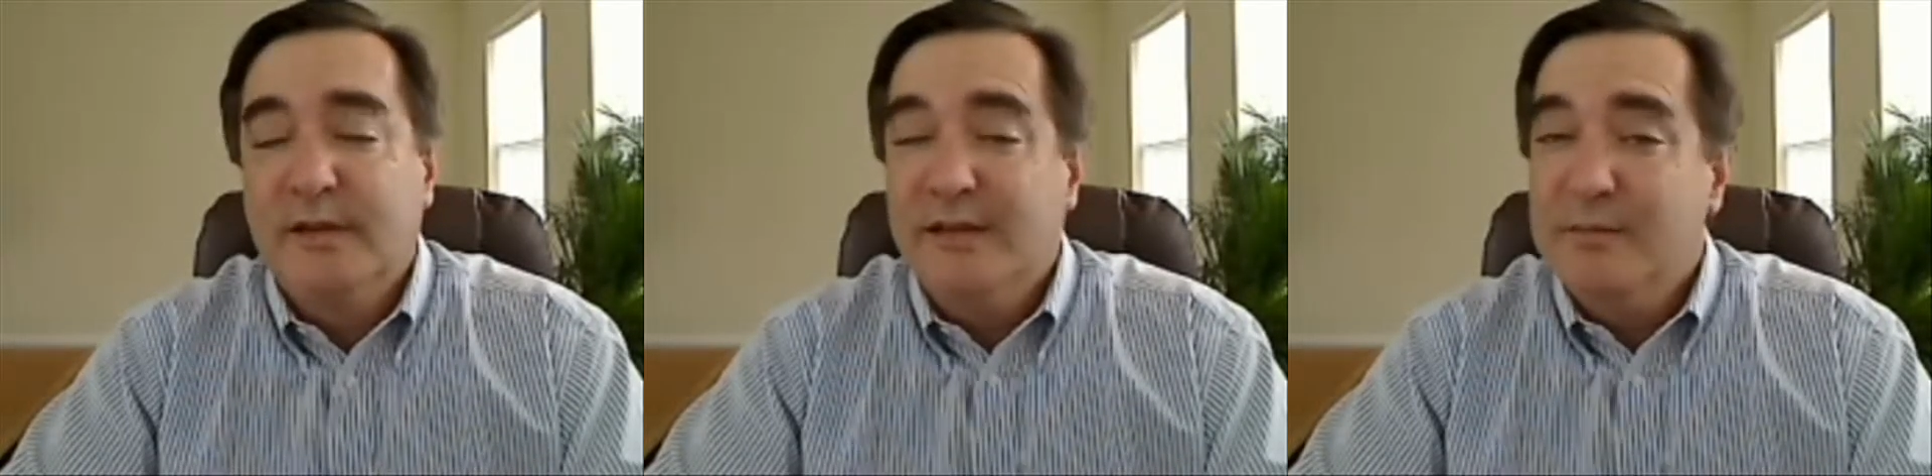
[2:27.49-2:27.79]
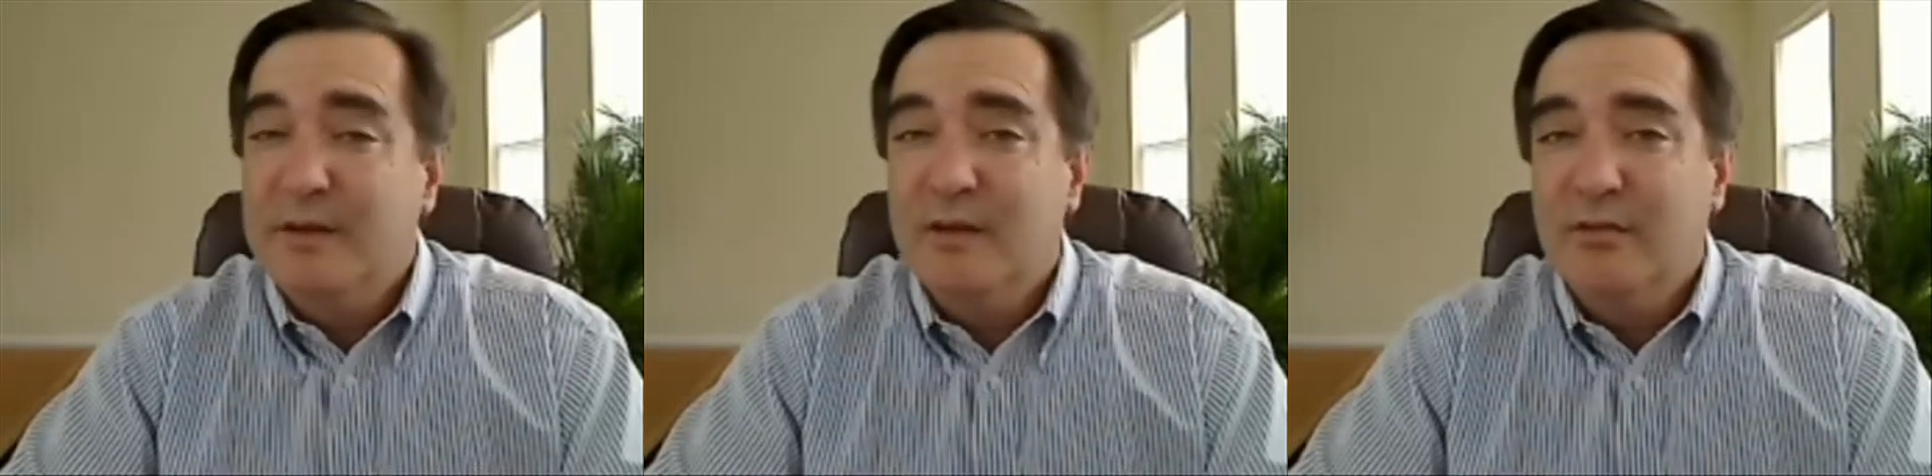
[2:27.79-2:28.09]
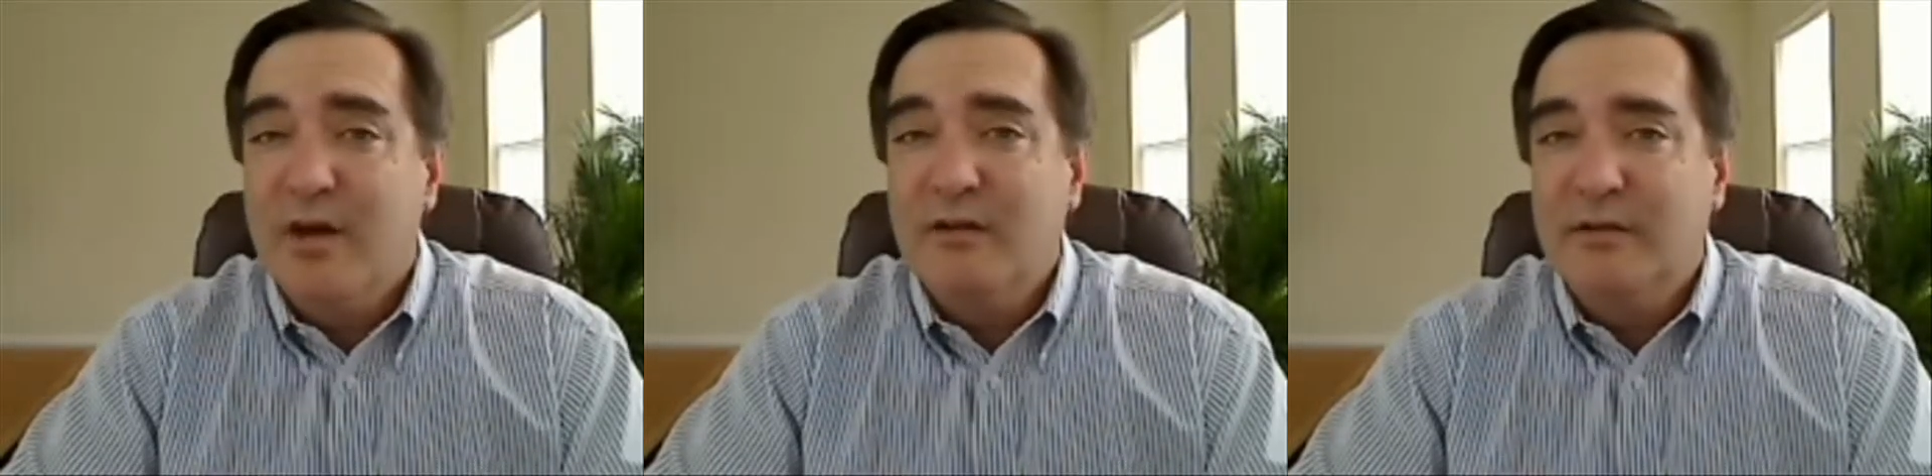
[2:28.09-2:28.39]
he may no
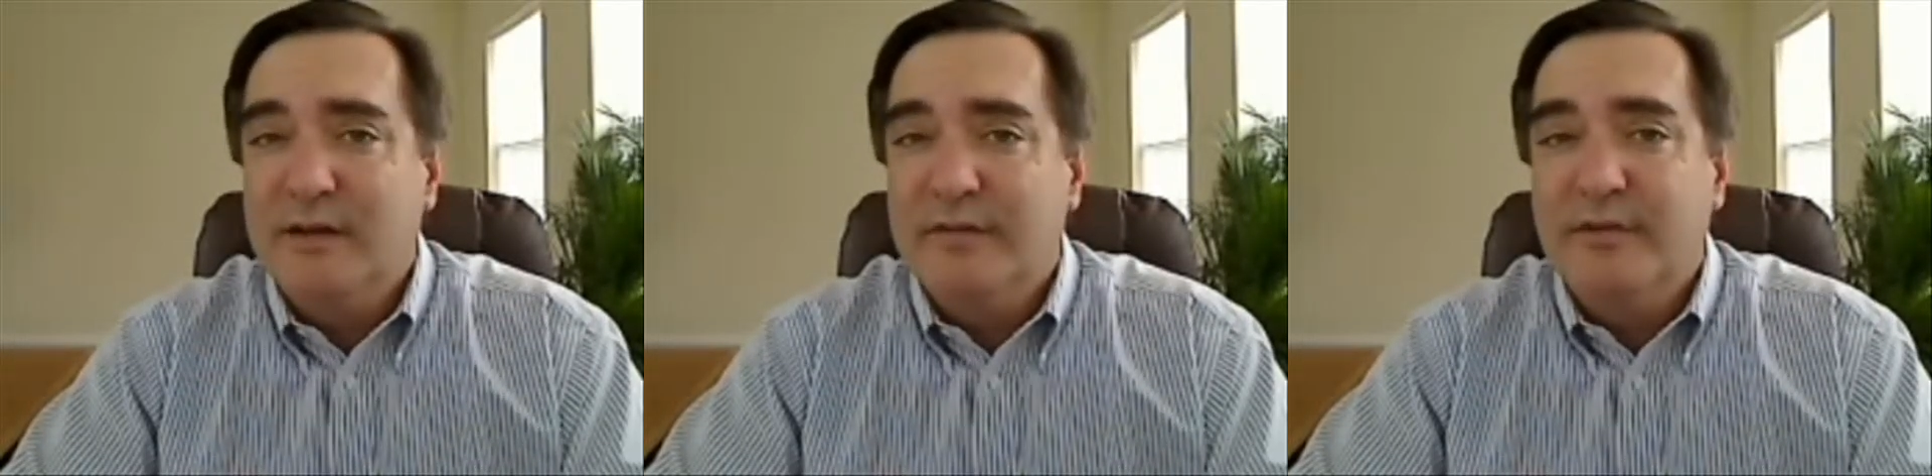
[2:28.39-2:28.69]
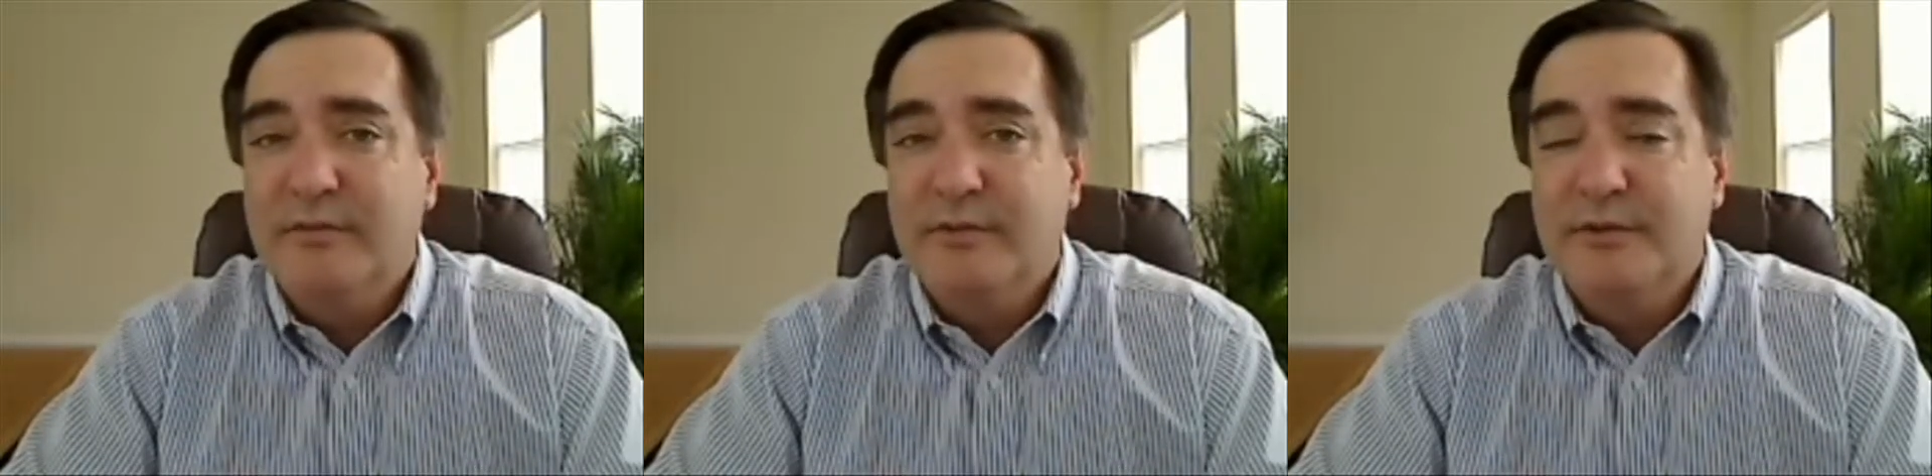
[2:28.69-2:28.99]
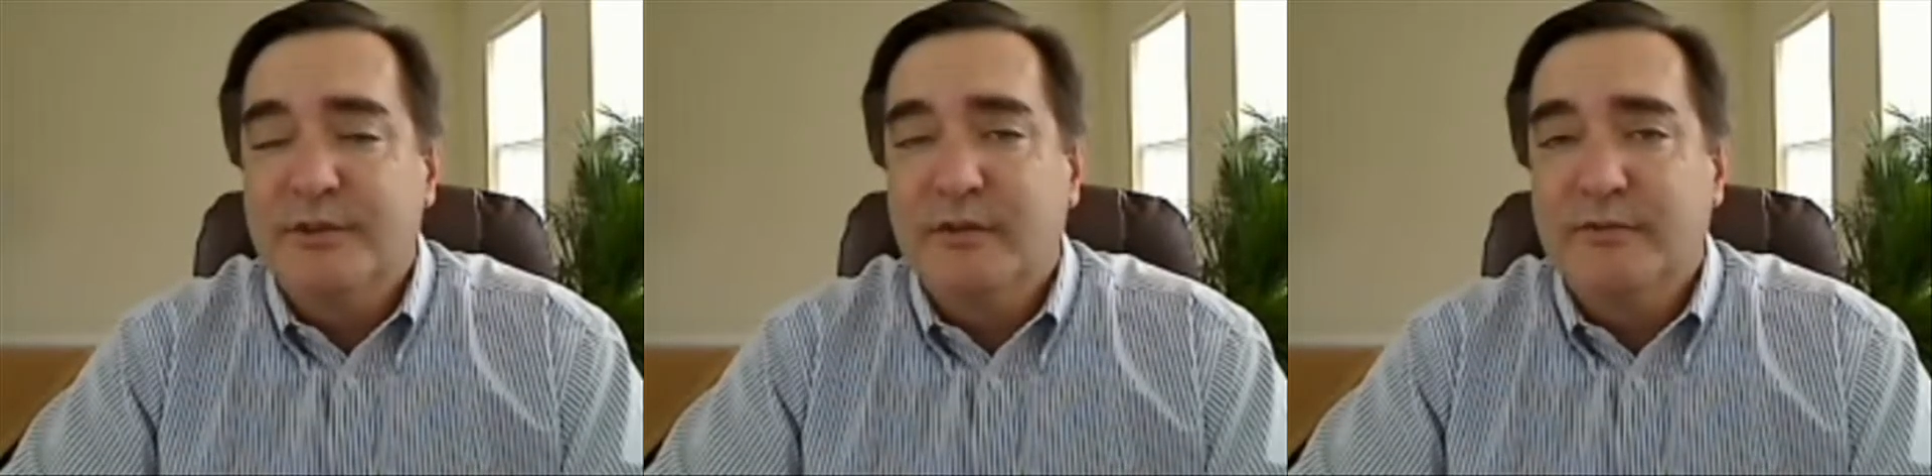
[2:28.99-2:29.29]
longer have enough
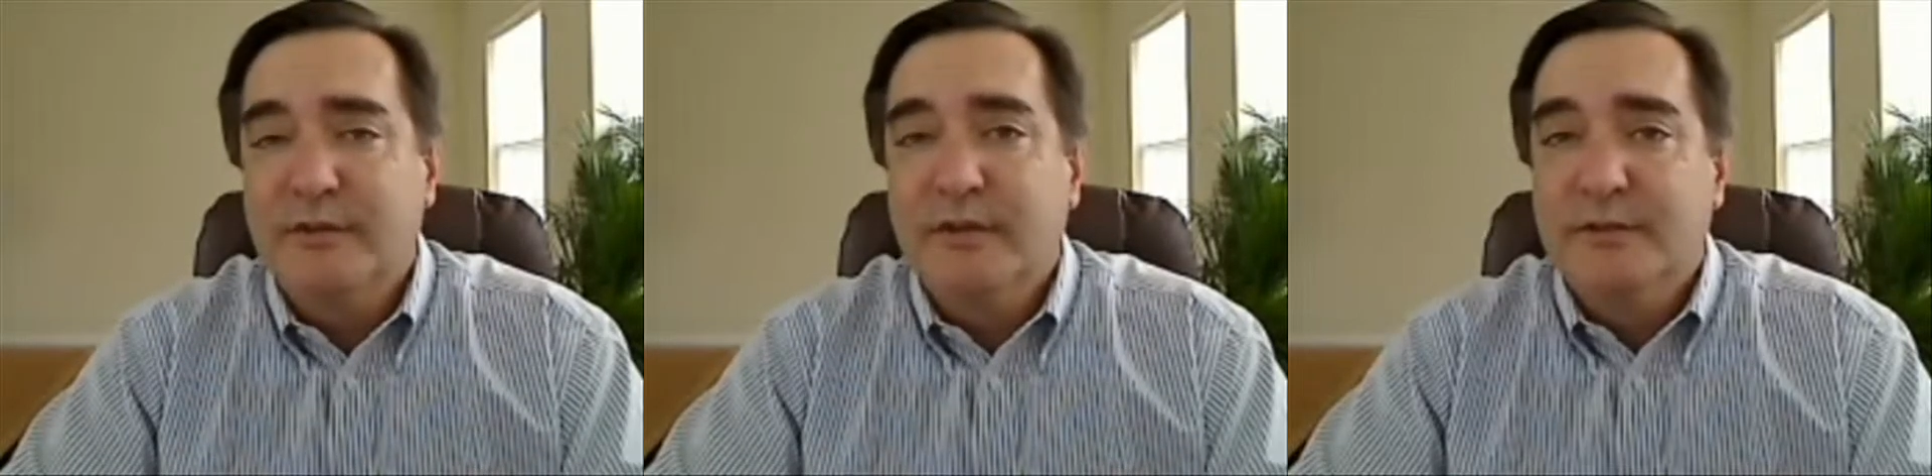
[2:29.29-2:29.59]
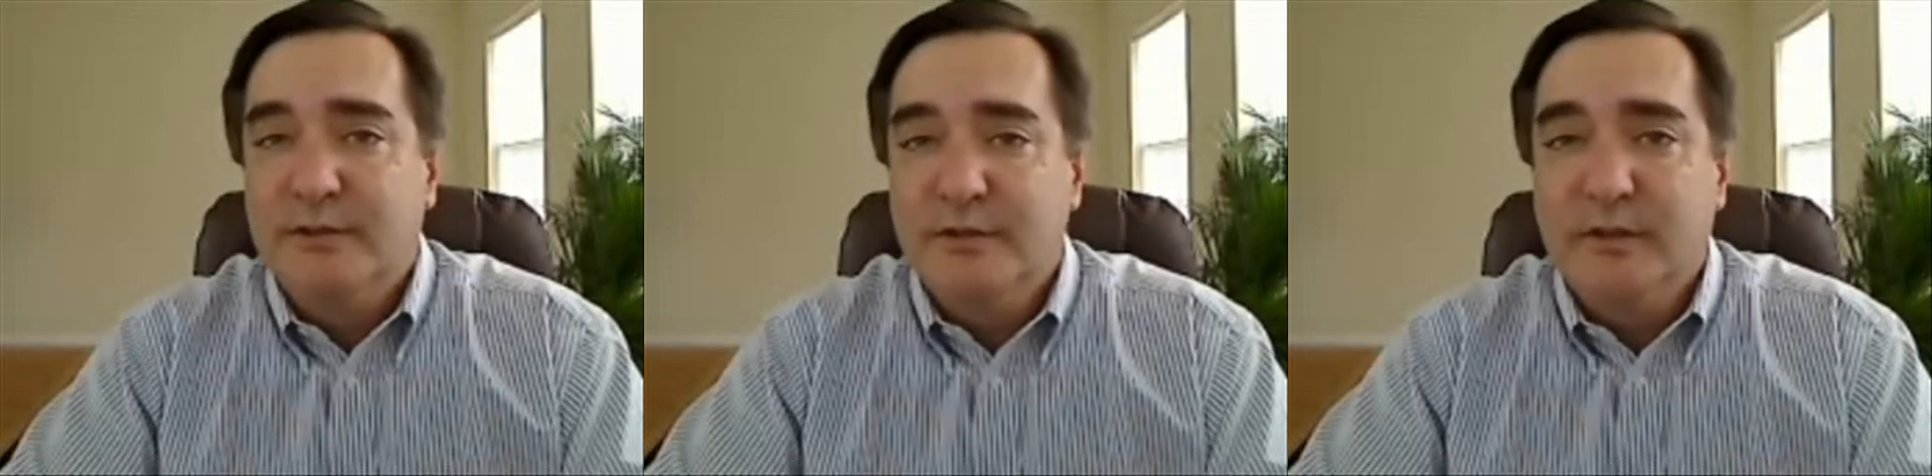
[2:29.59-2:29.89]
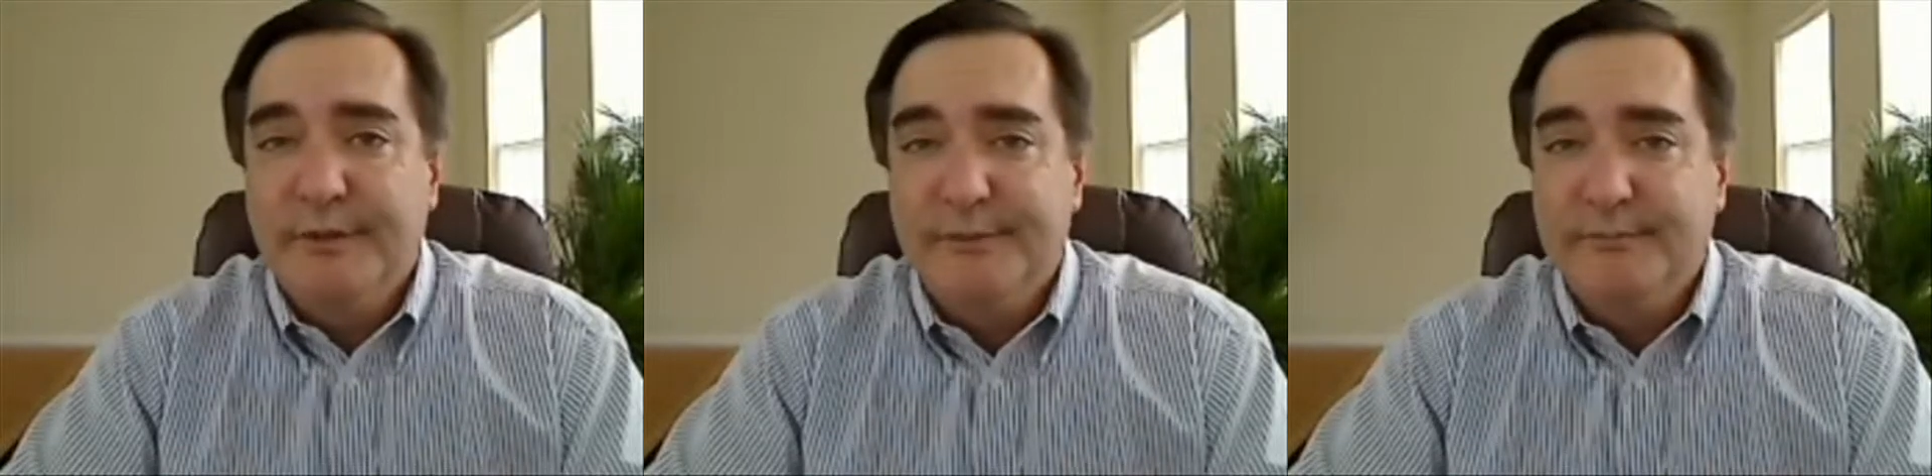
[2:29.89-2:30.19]
reserves to do the
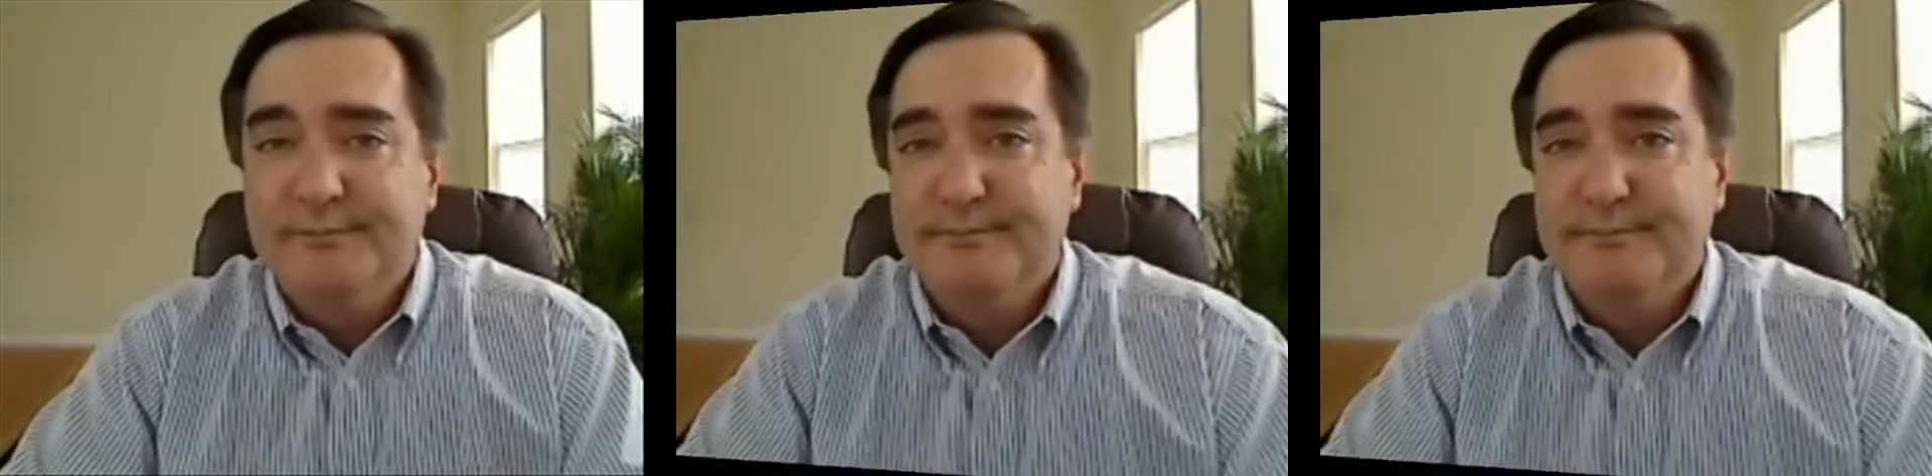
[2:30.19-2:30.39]
loan.